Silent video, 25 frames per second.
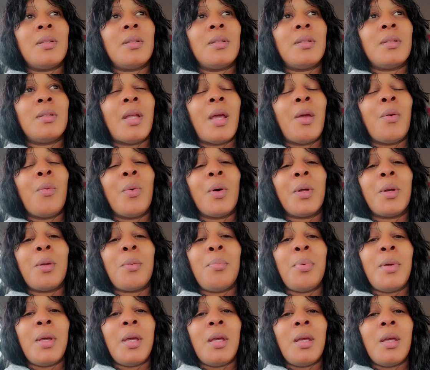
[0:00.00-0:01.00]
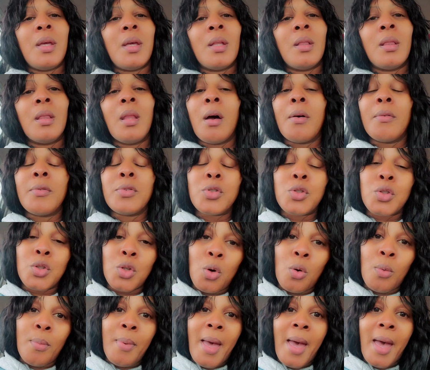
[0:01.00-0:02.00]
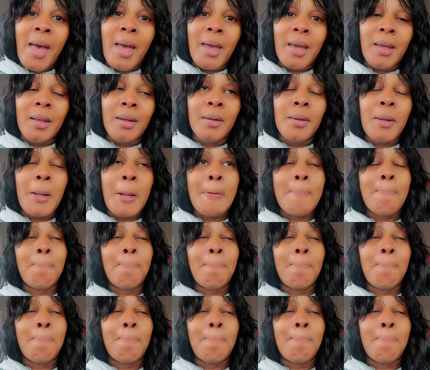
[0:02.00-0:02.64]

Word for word: they want to be in love so bad,